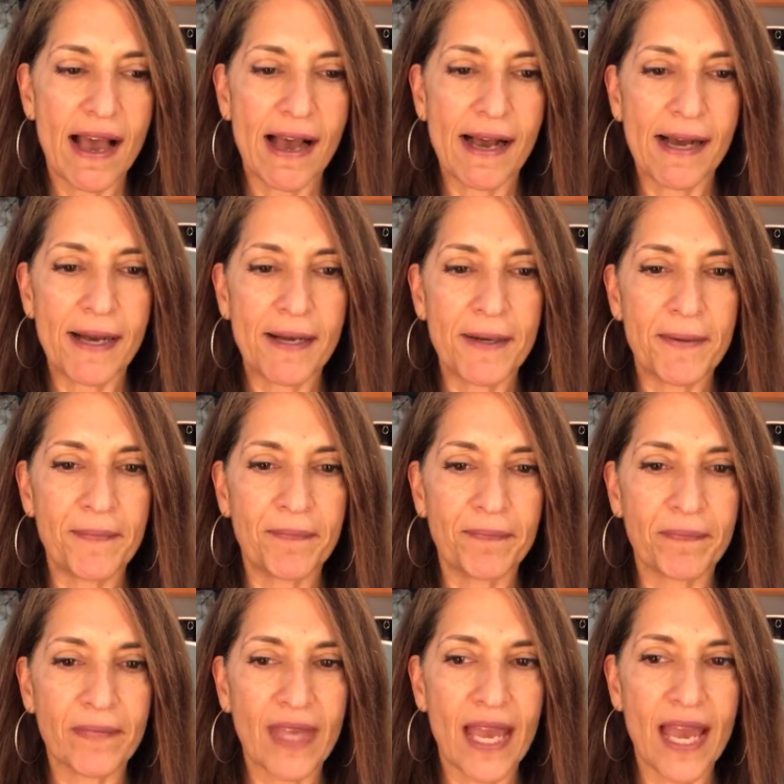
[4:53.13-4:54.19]

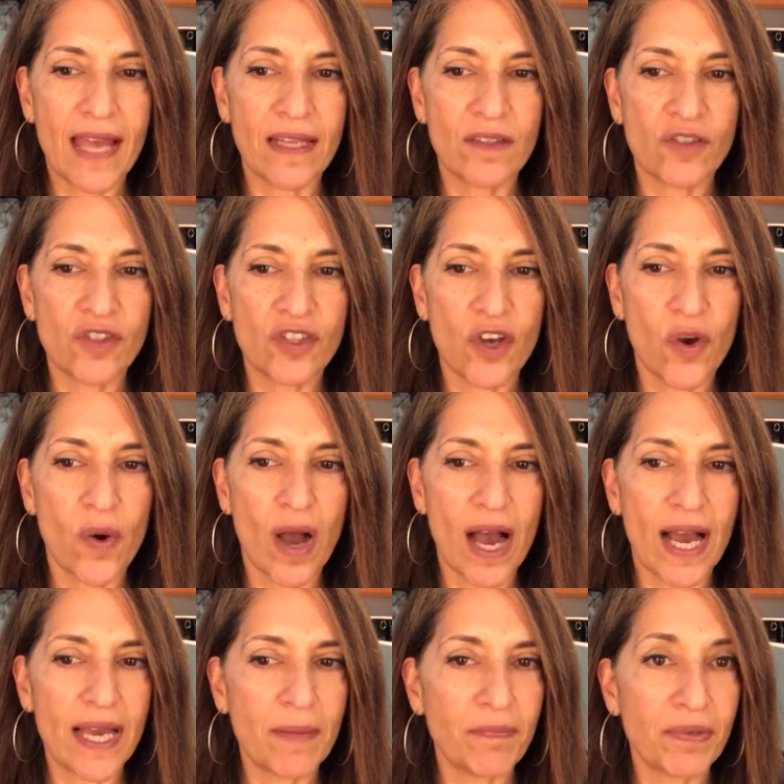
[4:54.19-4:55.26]
Um, and so
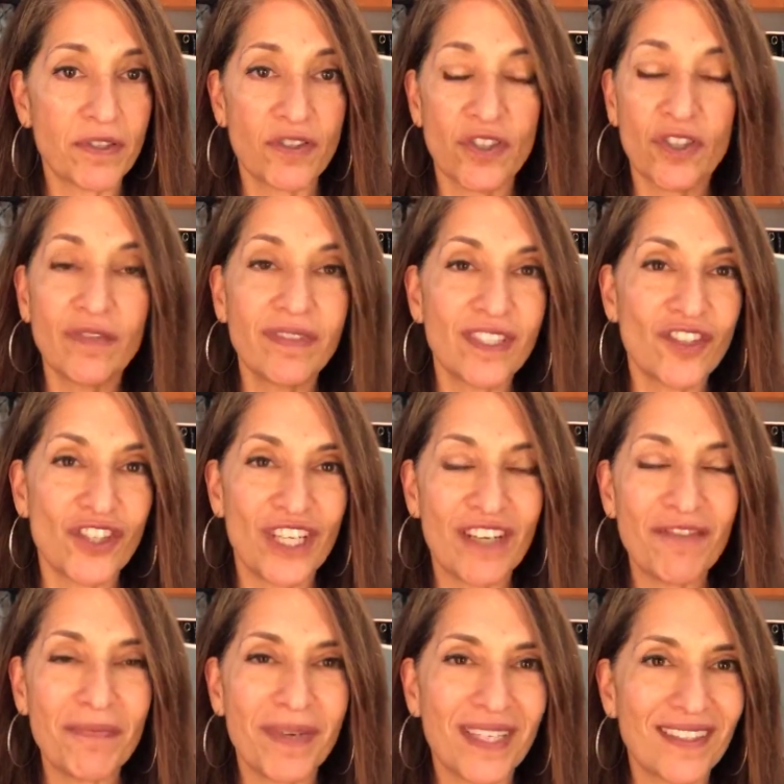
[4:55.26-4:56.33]
I pursued
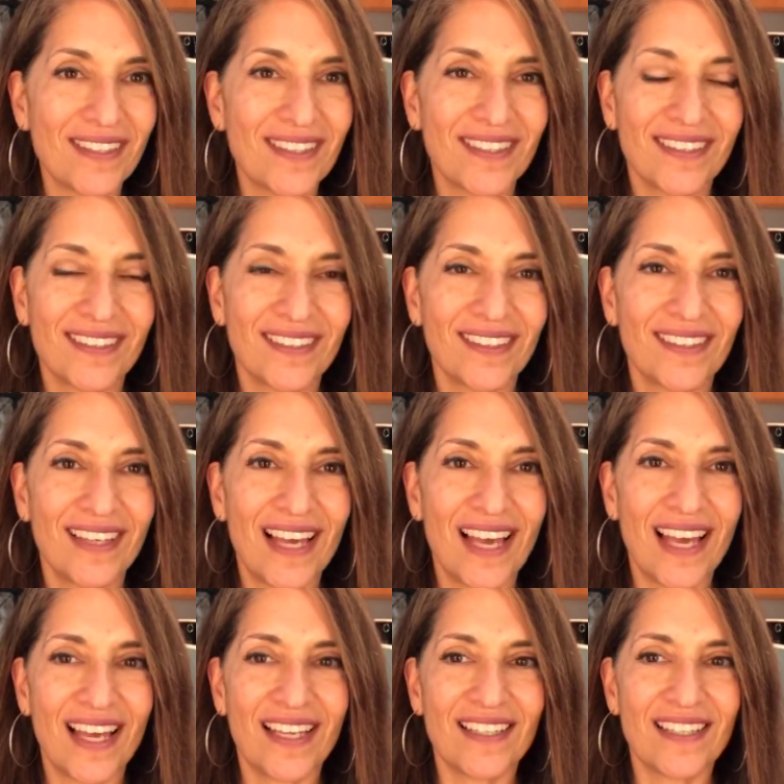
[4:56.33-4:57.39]
achievement
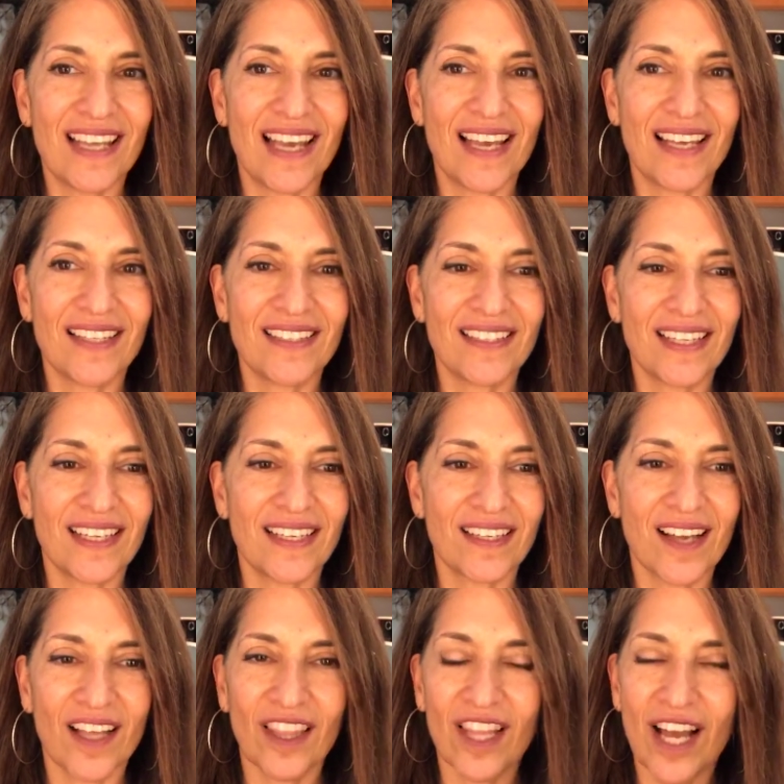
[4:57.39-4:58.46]
and, and uh,
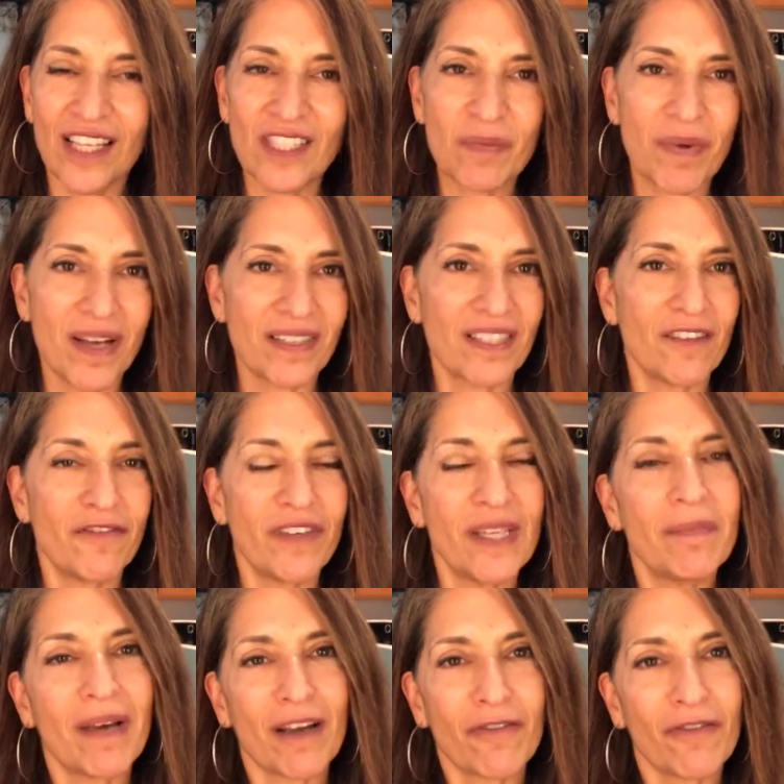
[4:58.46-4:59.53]
got lots of positive
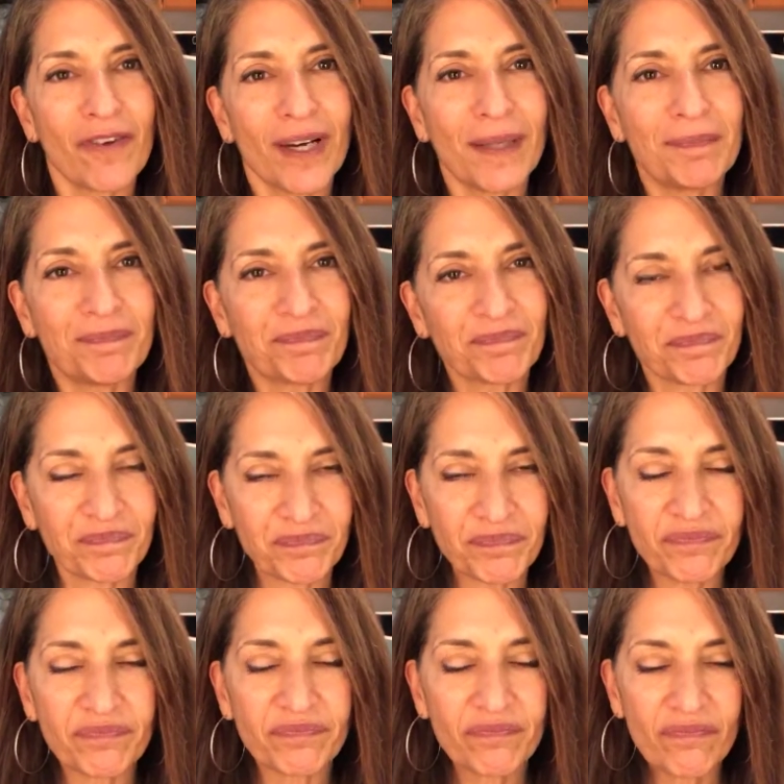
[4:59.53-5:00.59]
feedback for it.
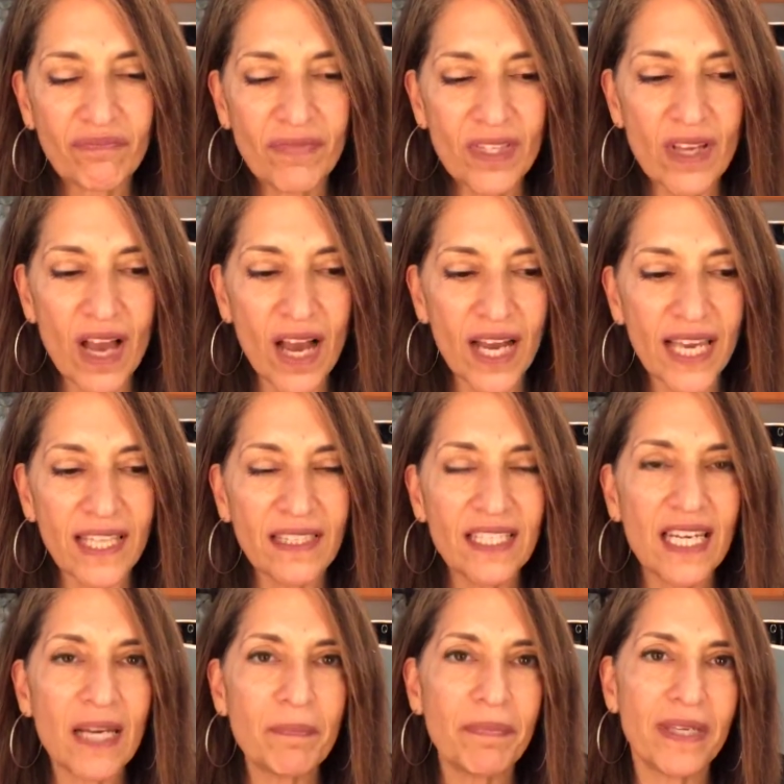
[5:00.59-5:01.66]
I
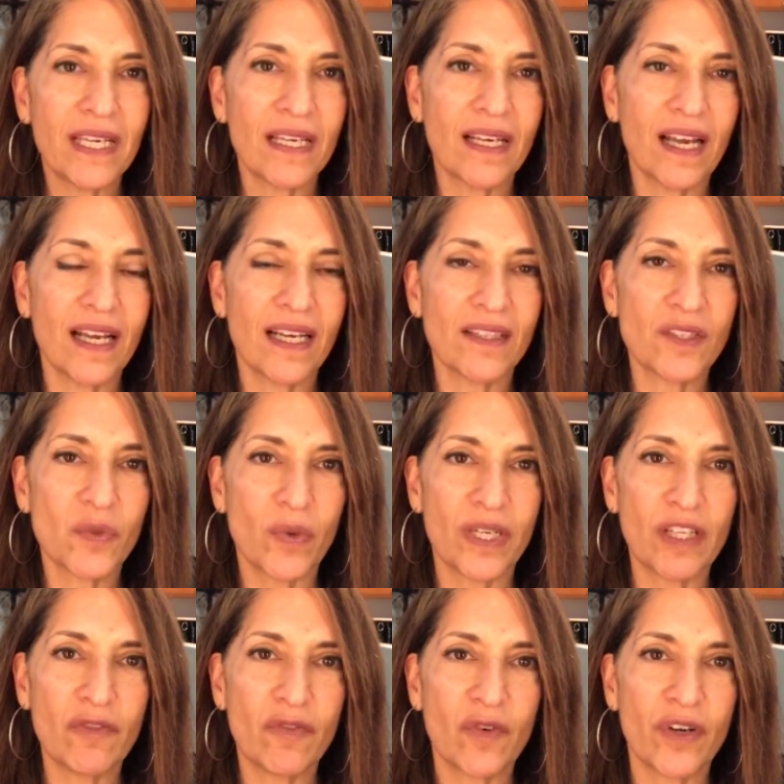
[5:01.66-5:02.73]
ended up being uh,
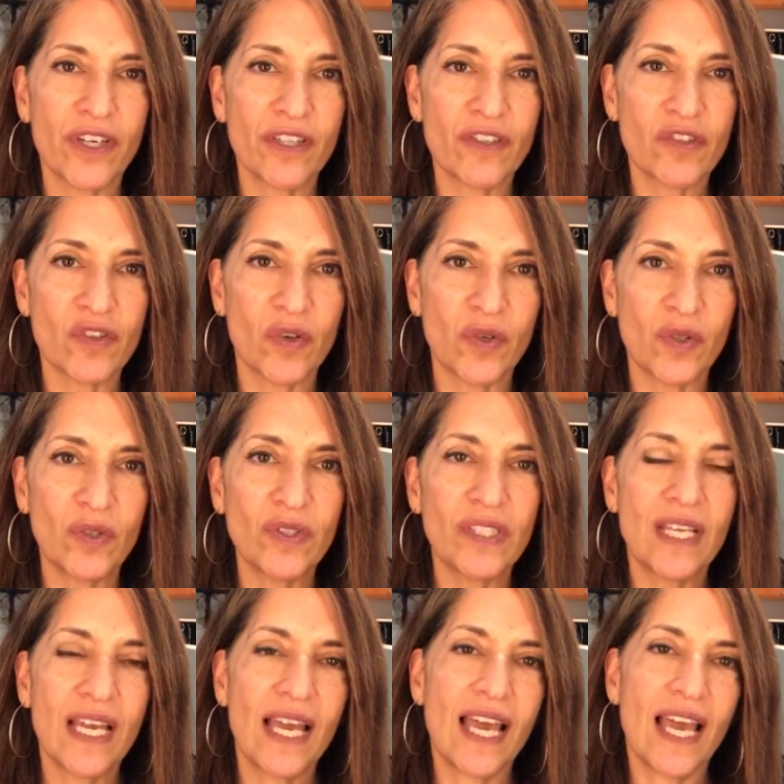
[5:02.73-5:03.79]
24 years old,